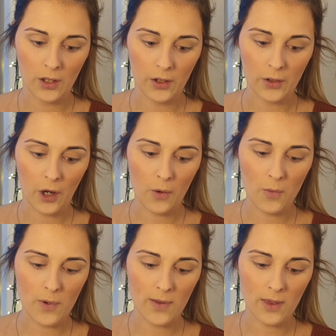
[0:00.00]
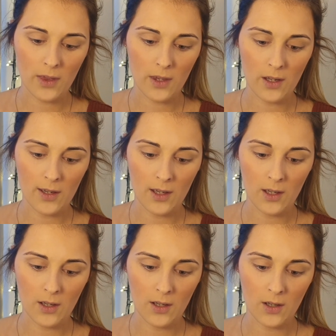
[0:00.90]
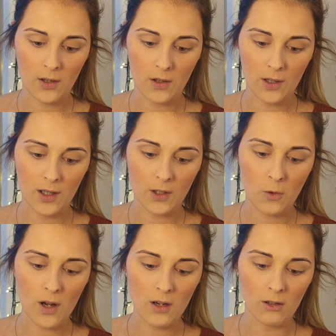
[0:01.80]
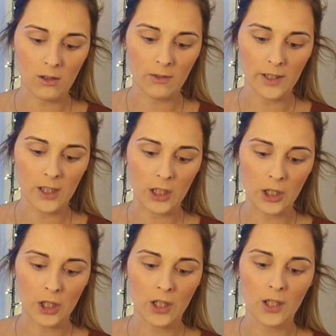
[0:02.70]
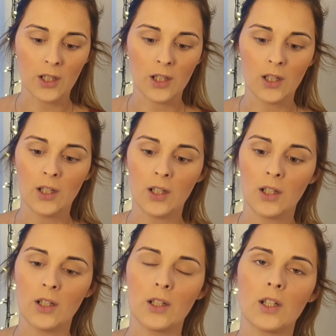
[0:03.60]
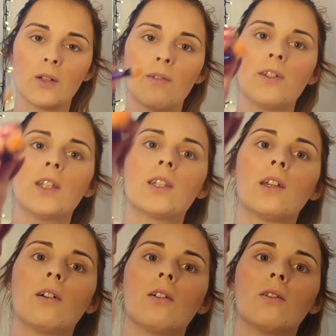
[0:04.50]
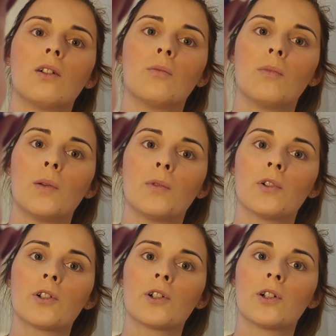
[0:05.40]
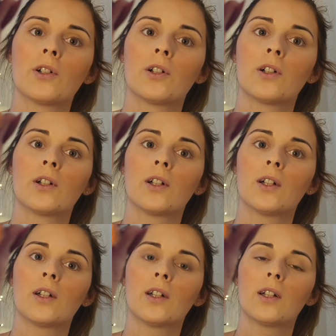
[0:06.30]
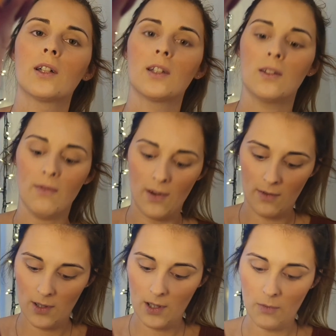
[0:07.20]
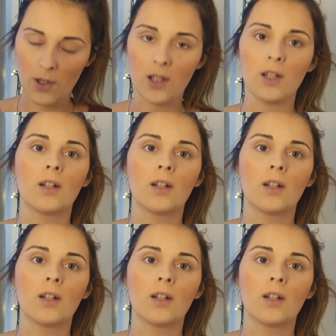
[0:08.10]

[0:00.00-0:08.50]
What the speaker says: I'll go in with the, it's quite orange. I don't know if you see that or not, my brush. It is very, it